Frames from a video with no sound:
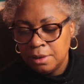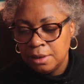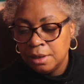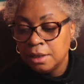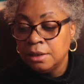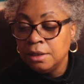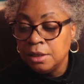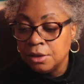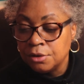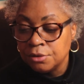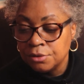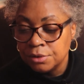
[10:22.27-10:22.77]

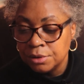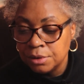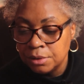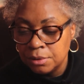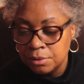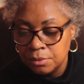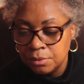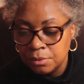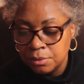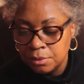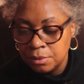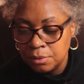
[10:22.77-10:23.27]

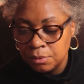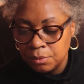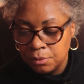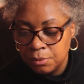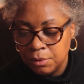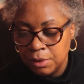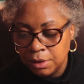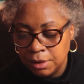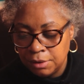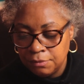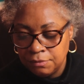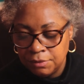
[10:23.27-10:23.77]
another
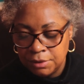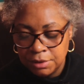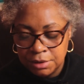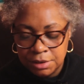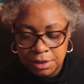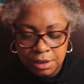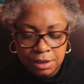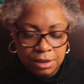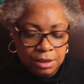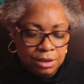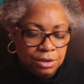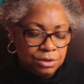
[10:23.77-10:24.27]
one of the
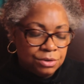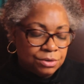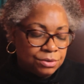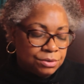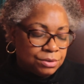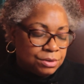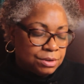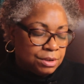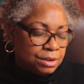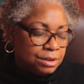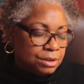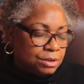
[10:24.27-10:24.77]

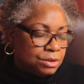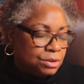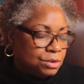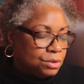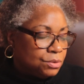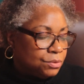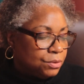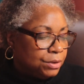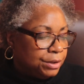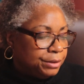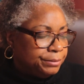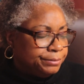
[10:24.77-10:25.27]
teenagers in the
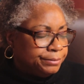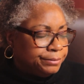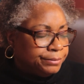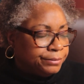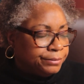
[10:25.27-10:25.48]
story.